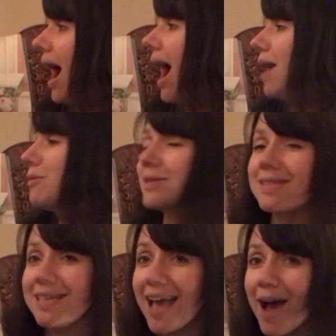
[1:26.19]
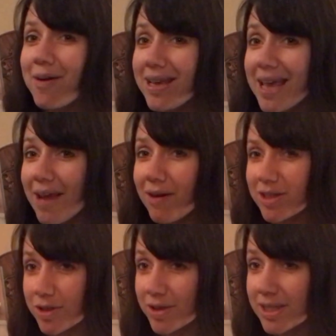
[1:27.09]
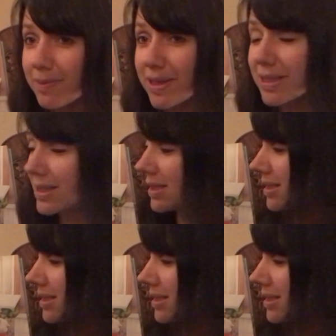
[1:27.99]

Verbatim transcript: I will see how he gave us Christmas?